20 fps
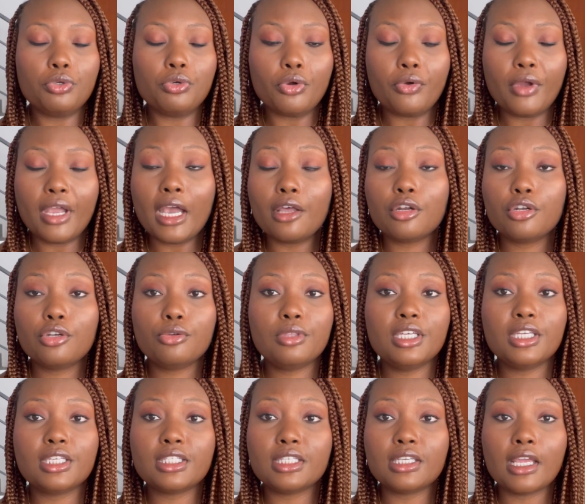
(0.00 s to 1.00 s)
how to do
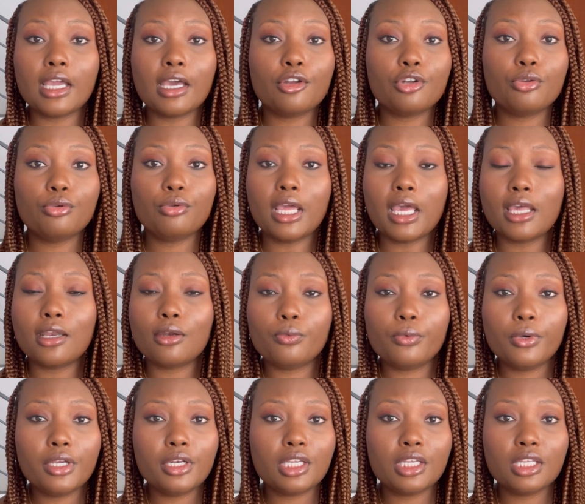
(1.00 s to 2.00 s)
this and how to do that and
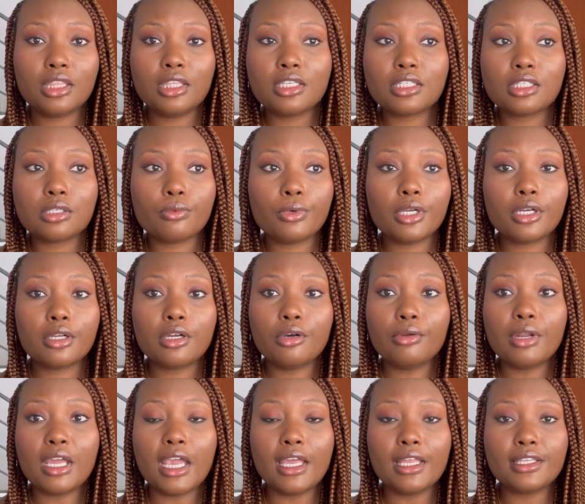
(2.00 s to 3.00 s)
where to get this and where to go
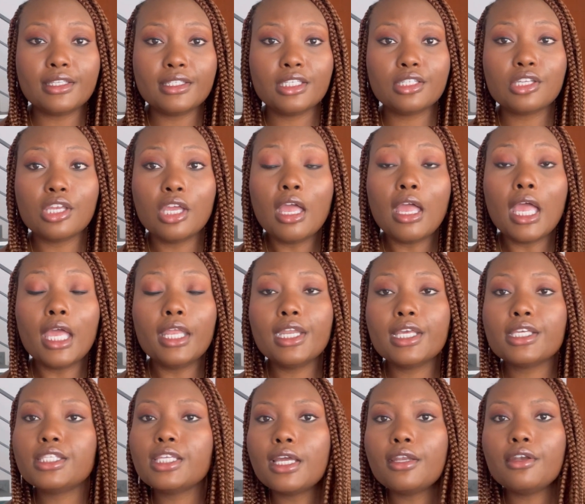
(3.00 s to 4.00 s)
that. And
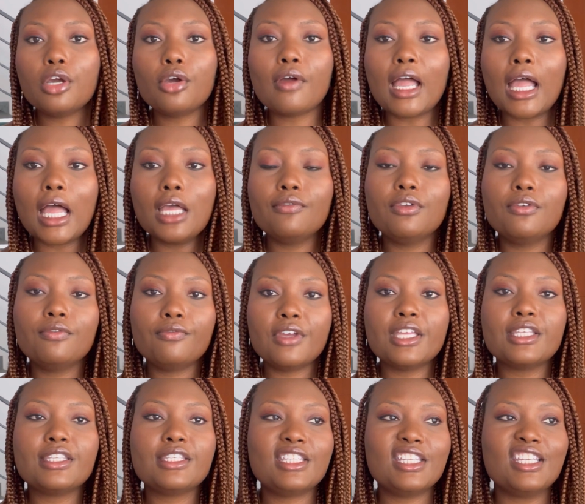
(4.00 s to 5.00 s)
next thing I know, I've
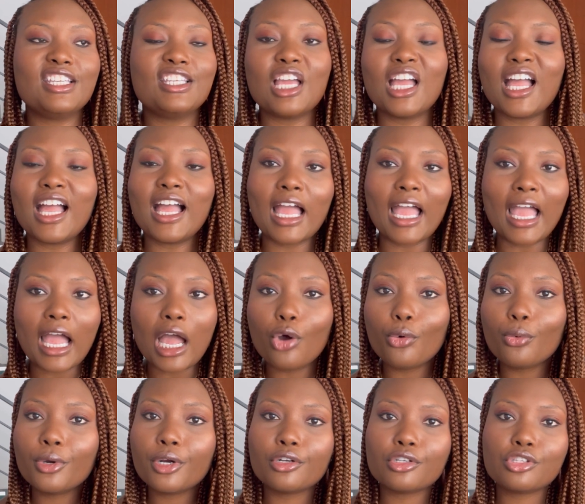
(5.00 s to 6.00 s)
invested an
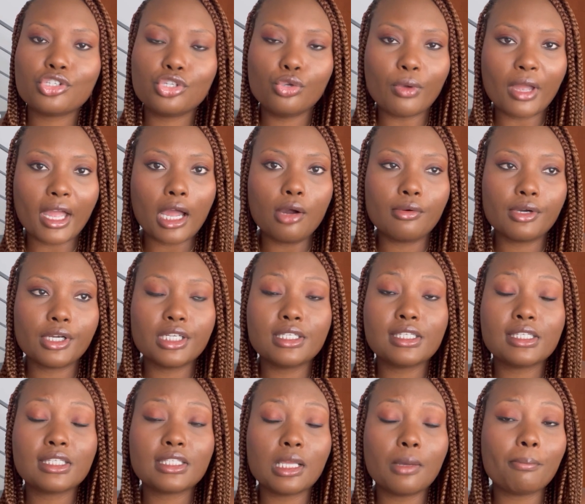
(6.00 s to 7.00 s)
hour, 2 hours into
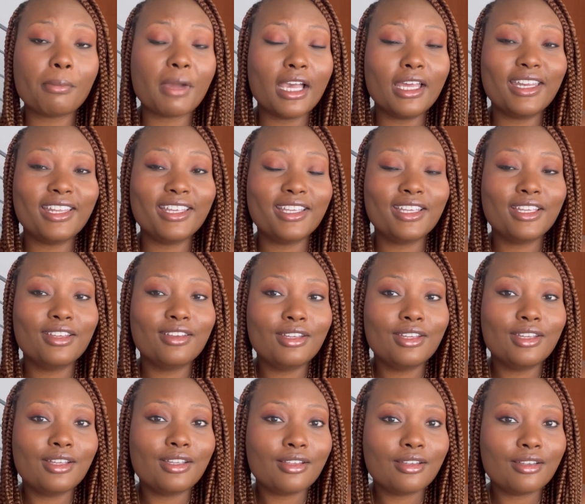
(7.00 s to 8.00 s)
somebody
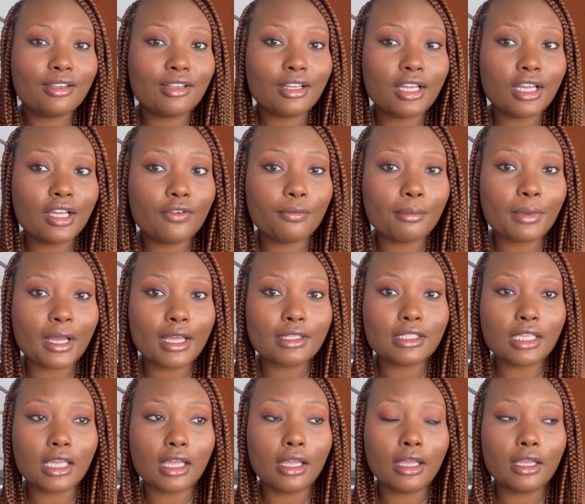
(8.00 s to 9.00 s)
of my
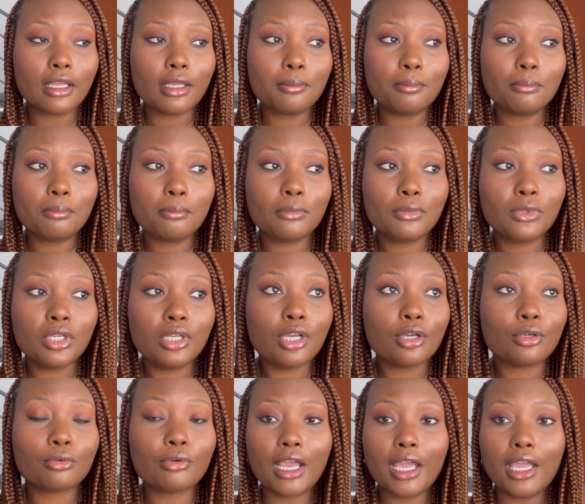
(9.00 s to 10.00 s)
time,
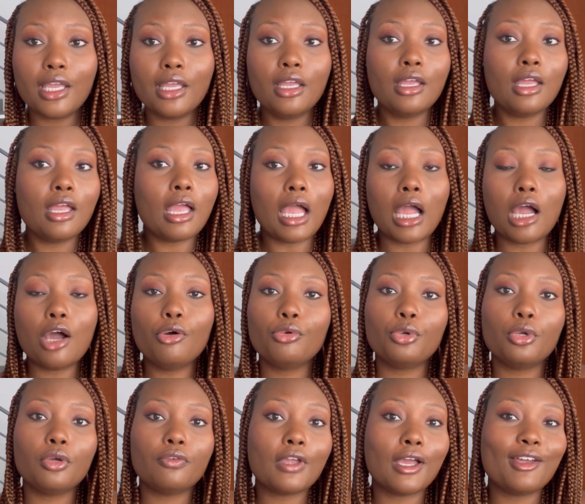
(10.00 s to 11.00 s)
right? I don't
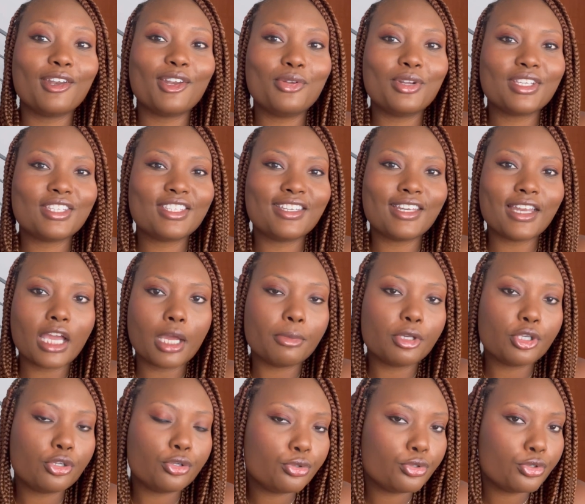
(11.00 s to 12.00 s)
know if y'all know this or not,
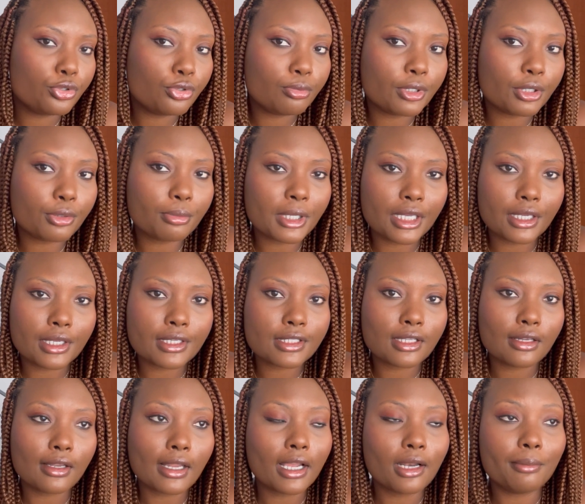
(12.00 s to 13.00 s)
but YouTube don't pay us a
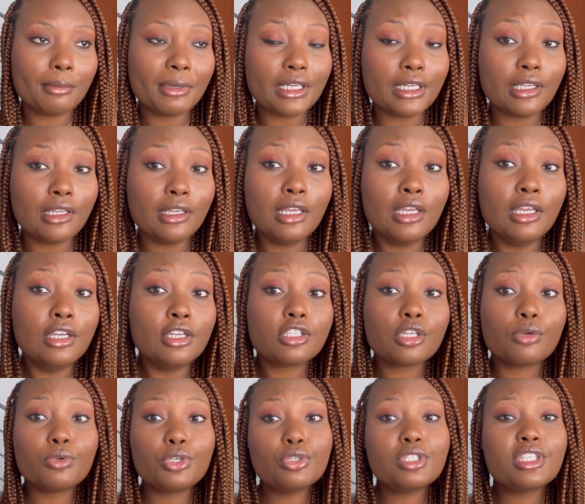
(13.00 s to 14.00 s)
lot of money. So
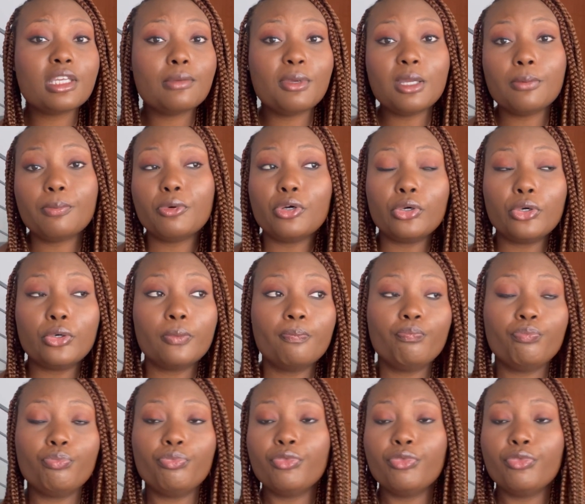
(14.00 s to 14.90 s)
when you see people